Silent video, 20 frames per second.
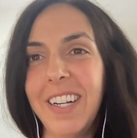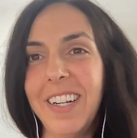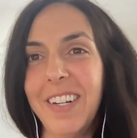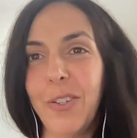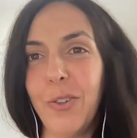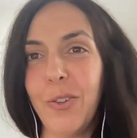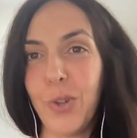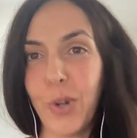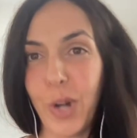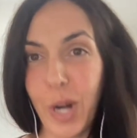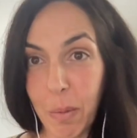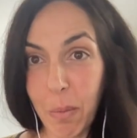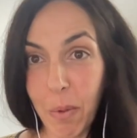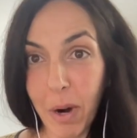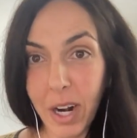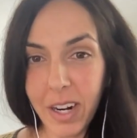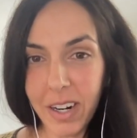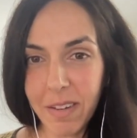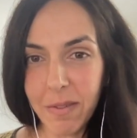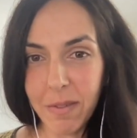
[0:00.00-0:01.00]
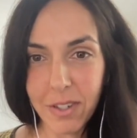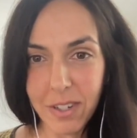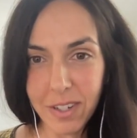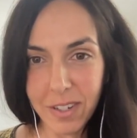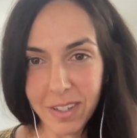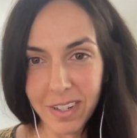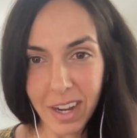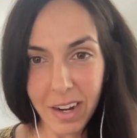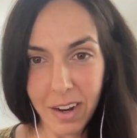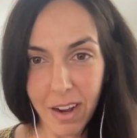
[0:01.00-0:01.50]
trademark, which
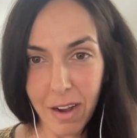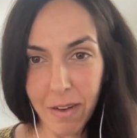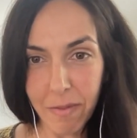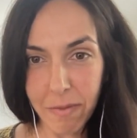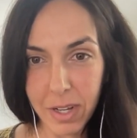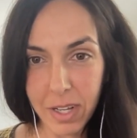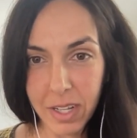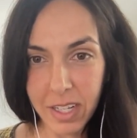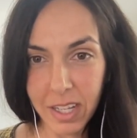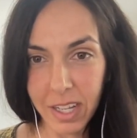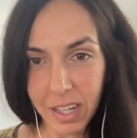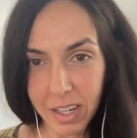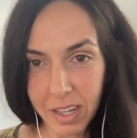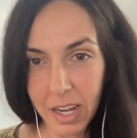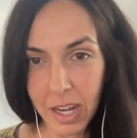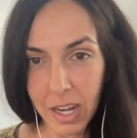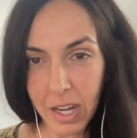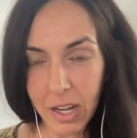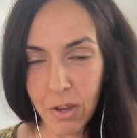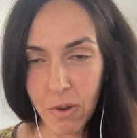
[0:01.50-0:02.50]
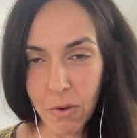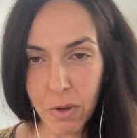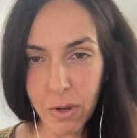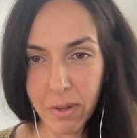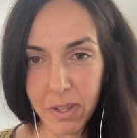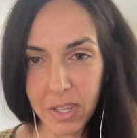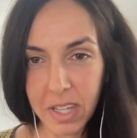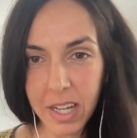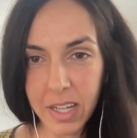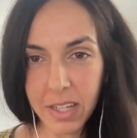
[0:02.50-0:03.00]
is kind of obvious. Like, can you
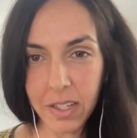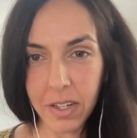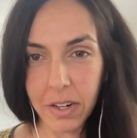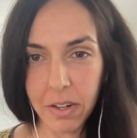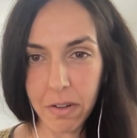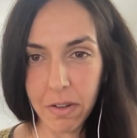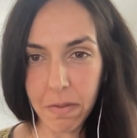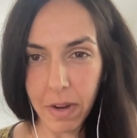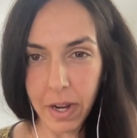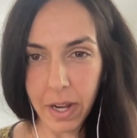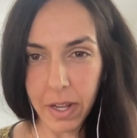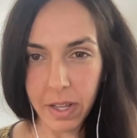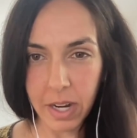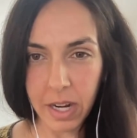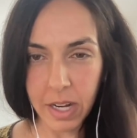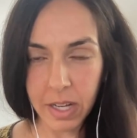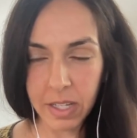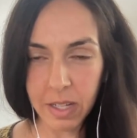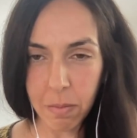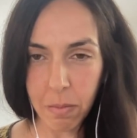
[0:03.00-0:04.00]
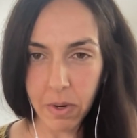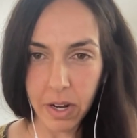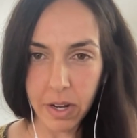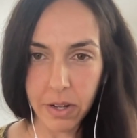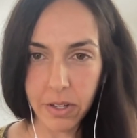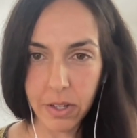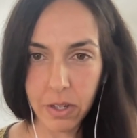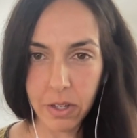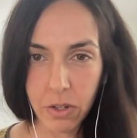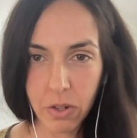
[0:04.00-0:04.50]
use this? Are you violating someone
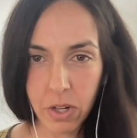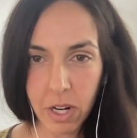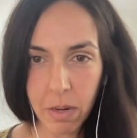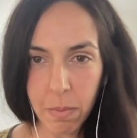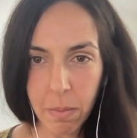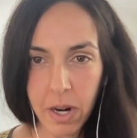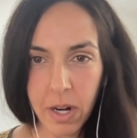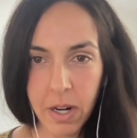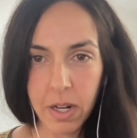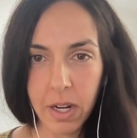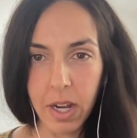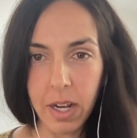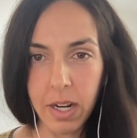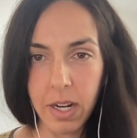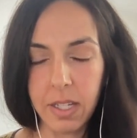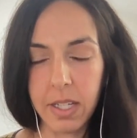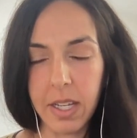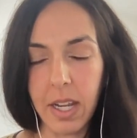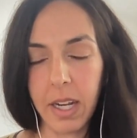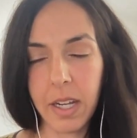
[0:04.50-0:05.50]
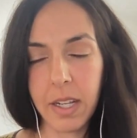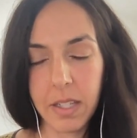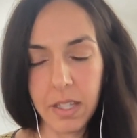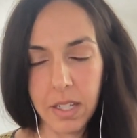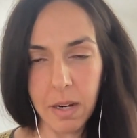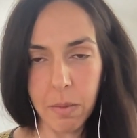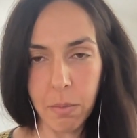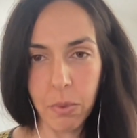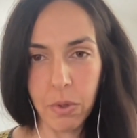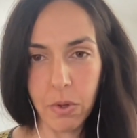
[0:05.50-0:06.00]
else's trademark? And the second
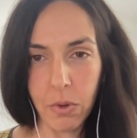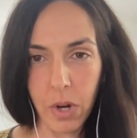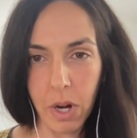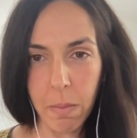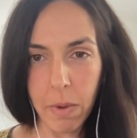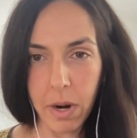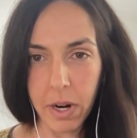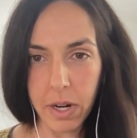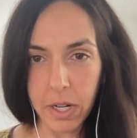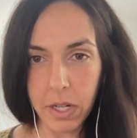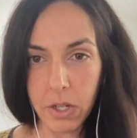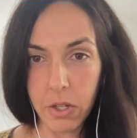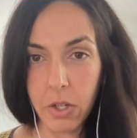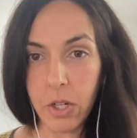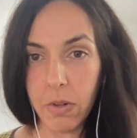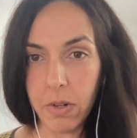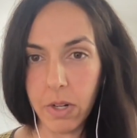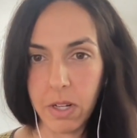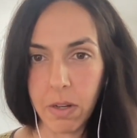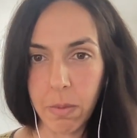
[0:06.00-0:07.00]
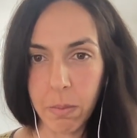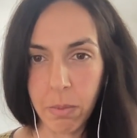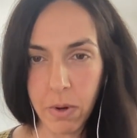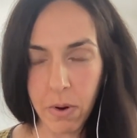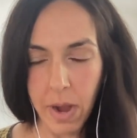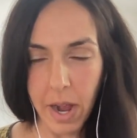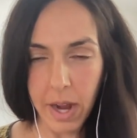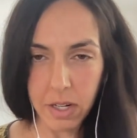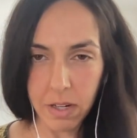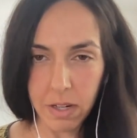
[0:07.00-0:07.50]
step with trademark is do you need to
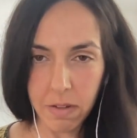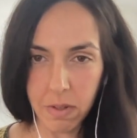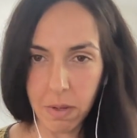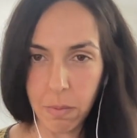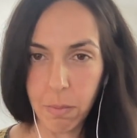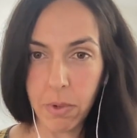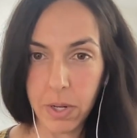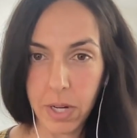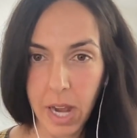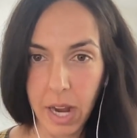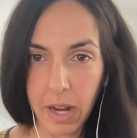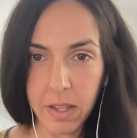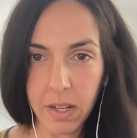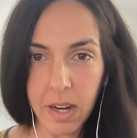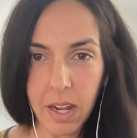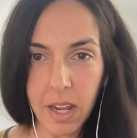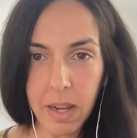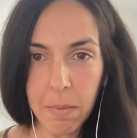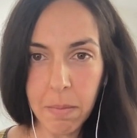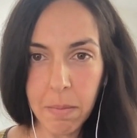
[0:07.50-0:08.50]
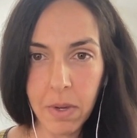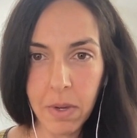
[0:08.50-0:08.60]
proactively protect the name?